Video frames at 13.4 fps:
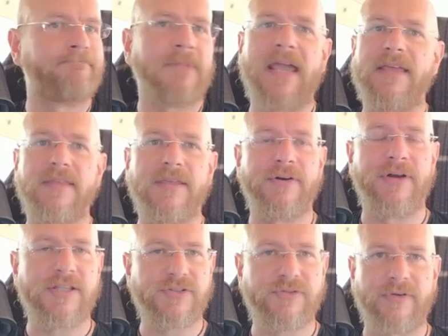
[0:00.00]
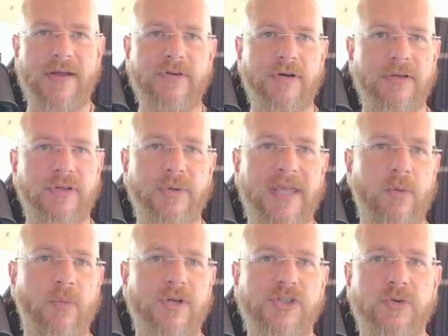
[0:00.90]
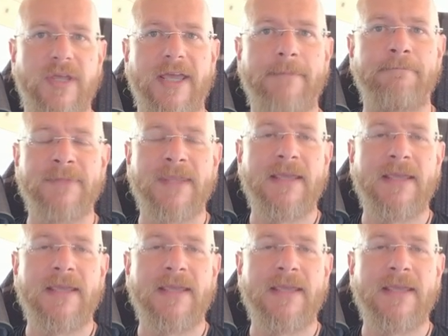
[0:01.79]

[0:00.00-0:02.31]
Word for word: hey, the internet's forever. You get what you get.